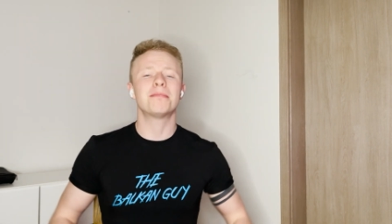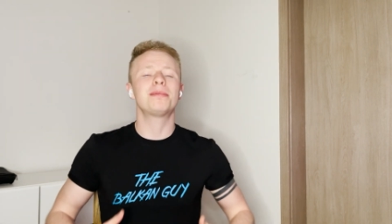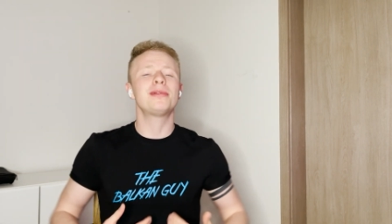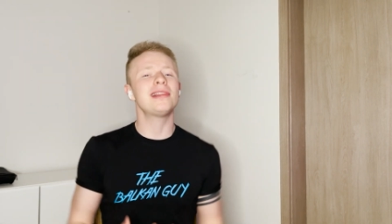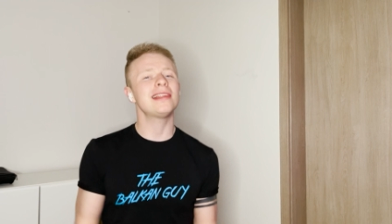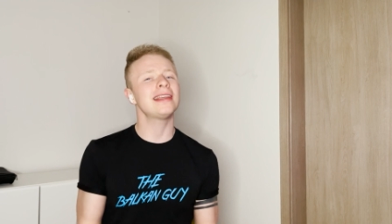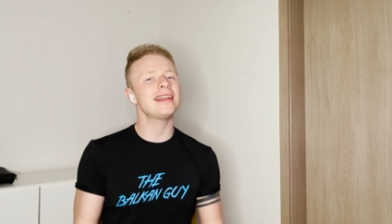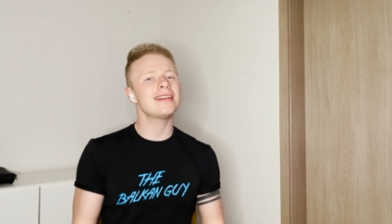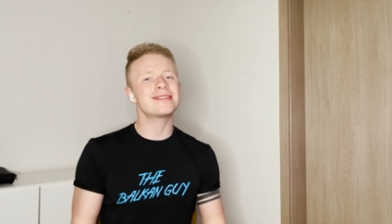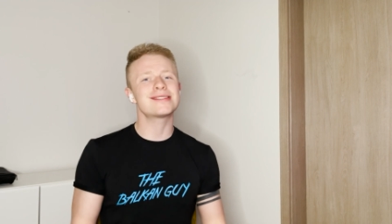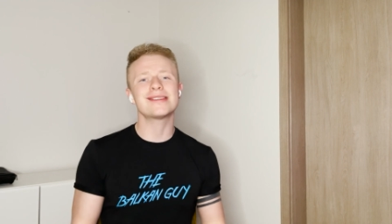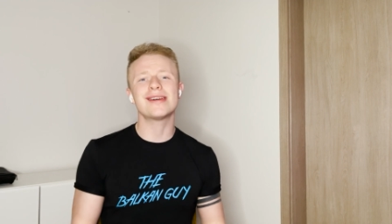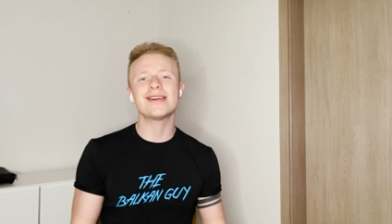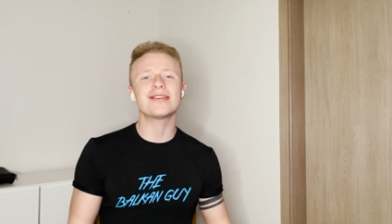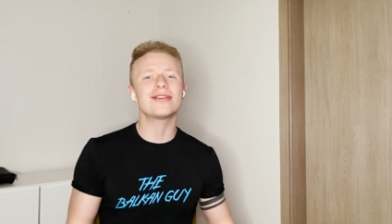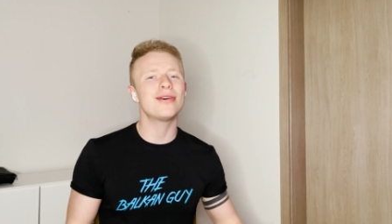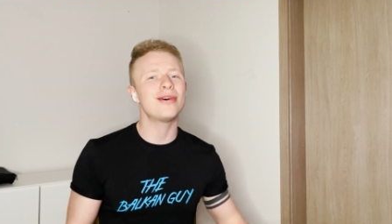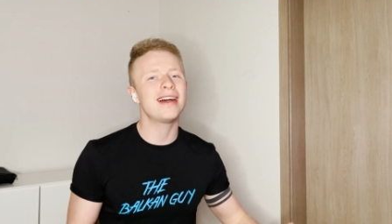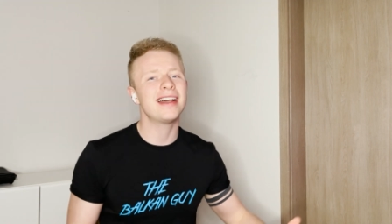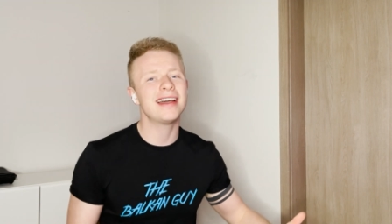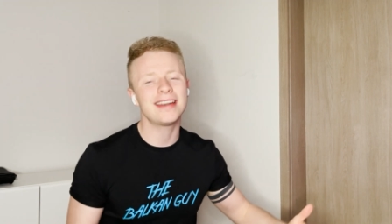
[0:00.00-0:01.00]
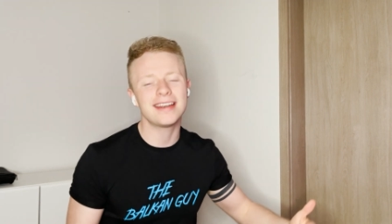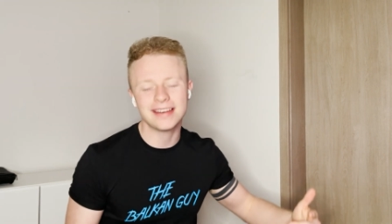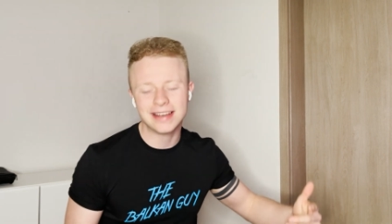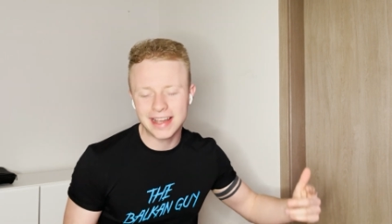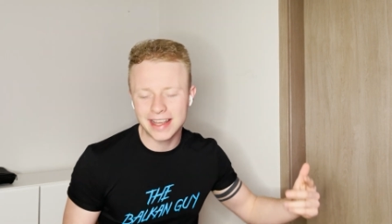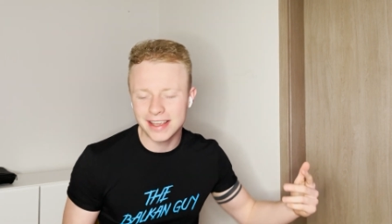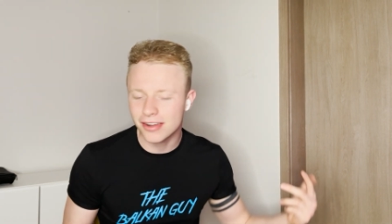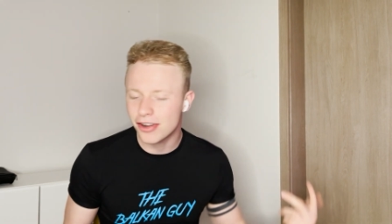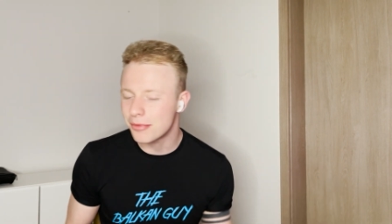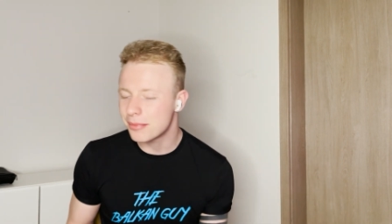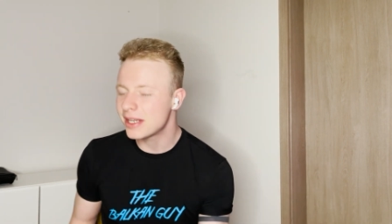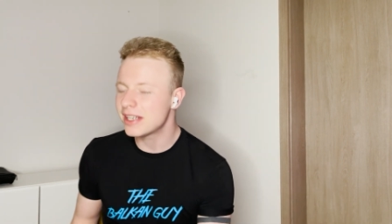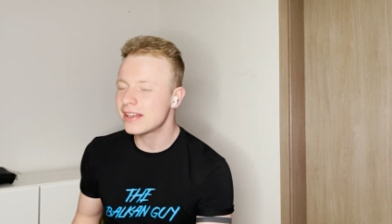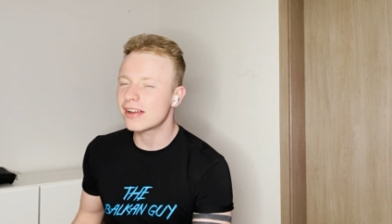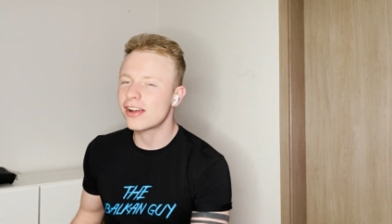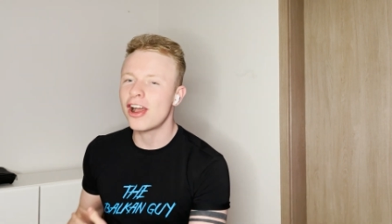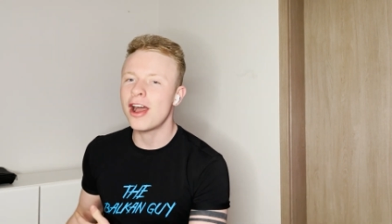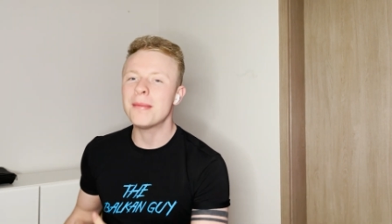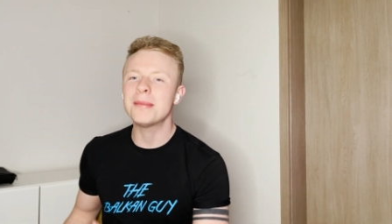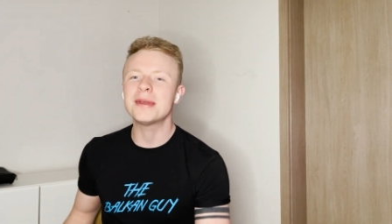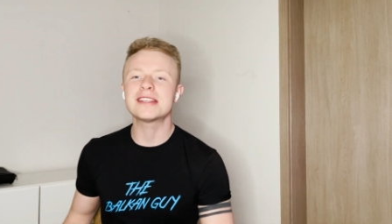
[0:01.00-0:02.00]
Please don't go ahead and hate on me in the
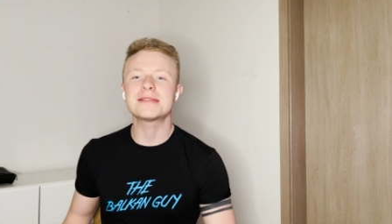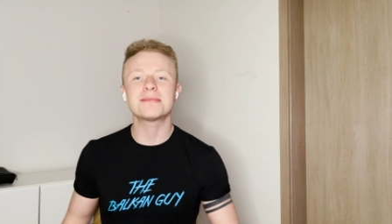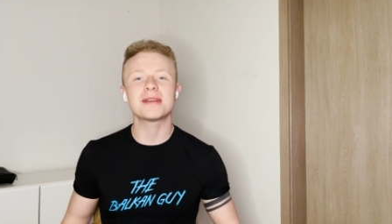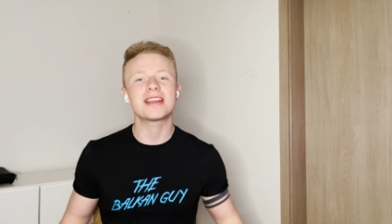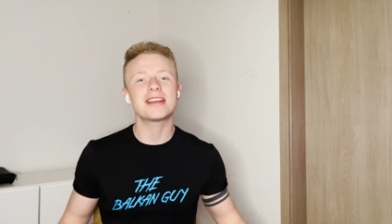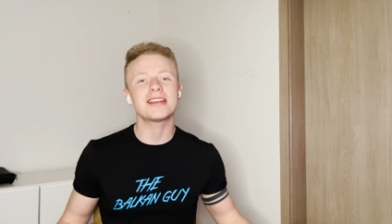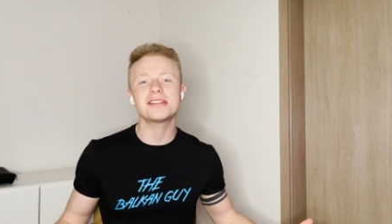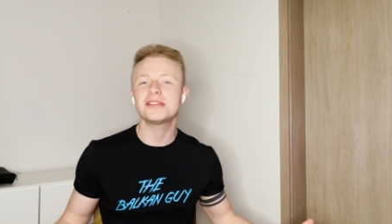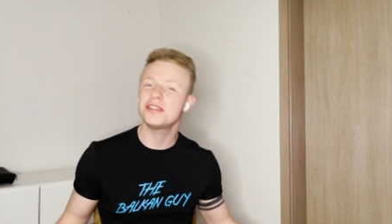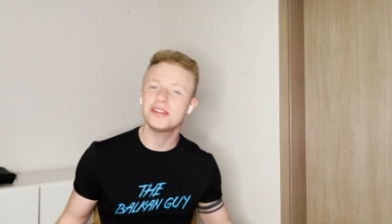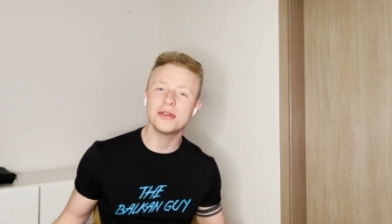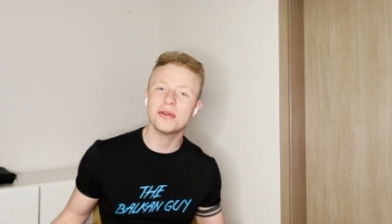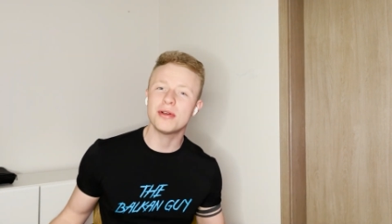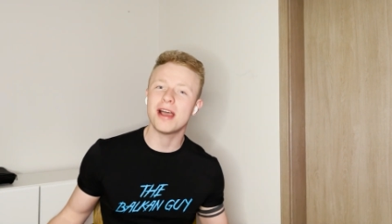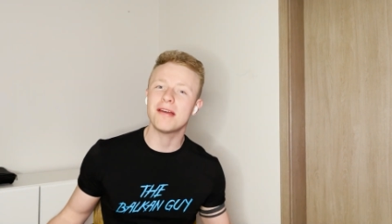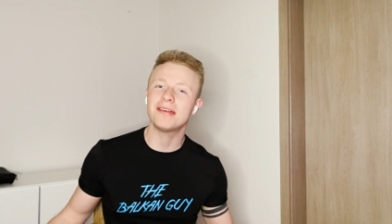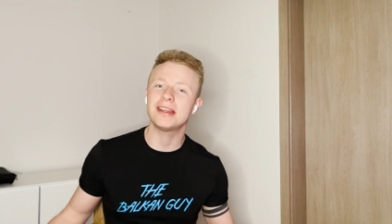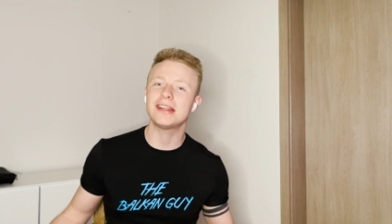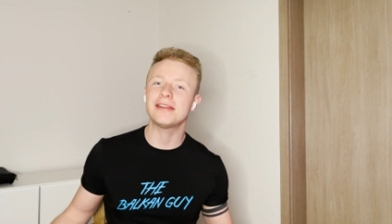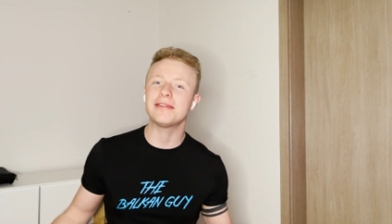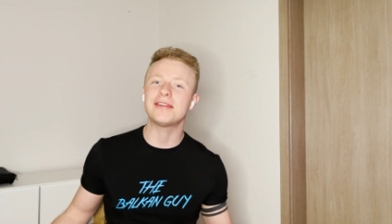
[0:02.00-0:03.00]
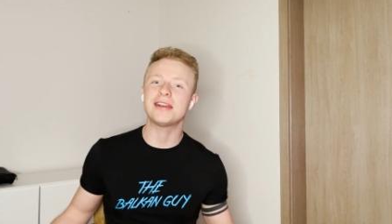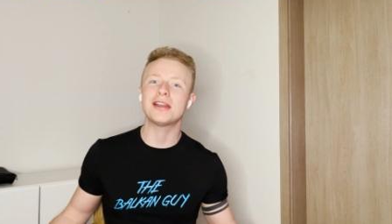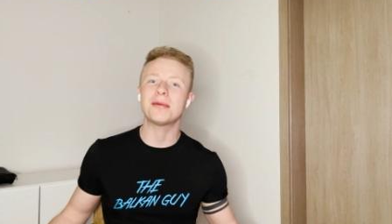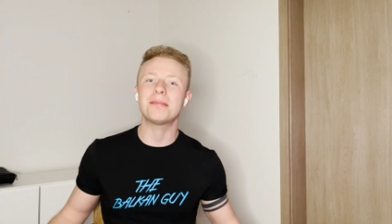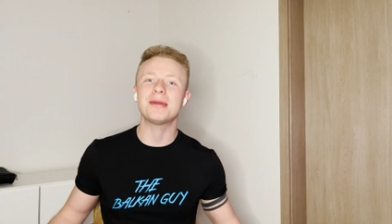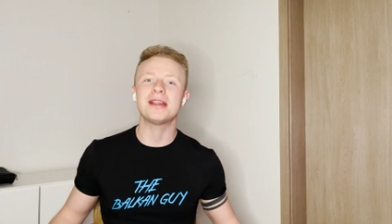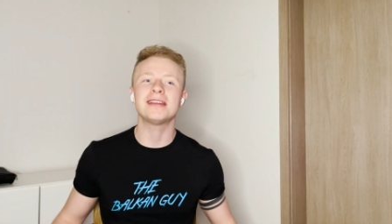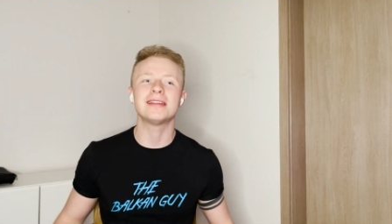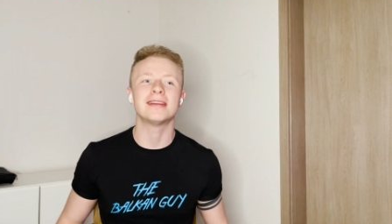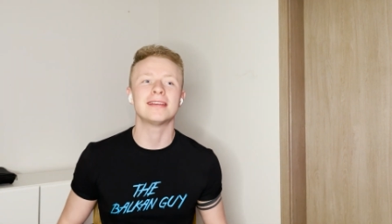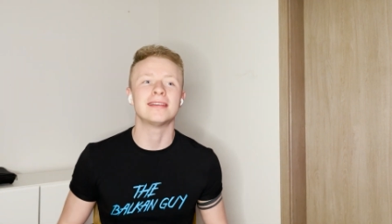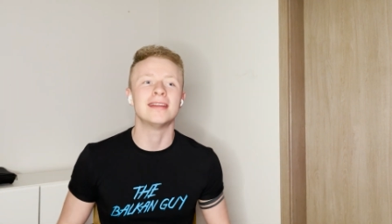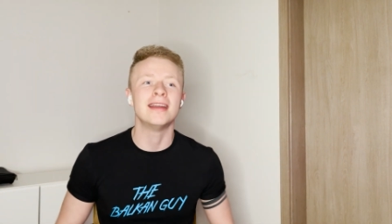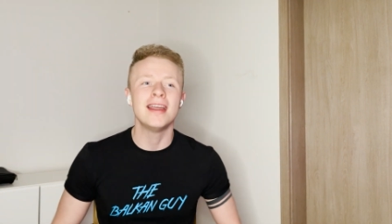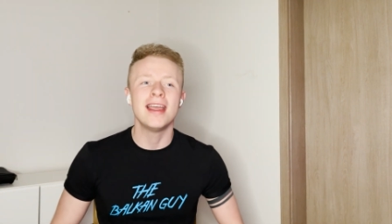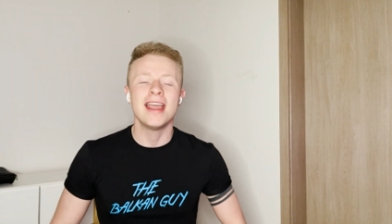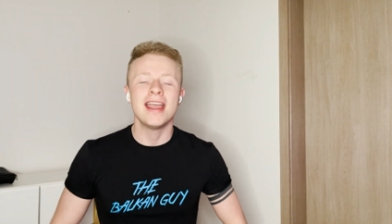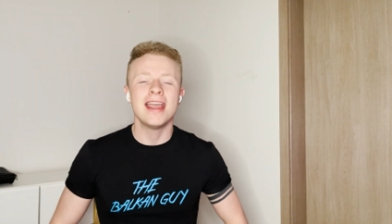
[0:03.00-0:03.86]
comments because you have a different opinion.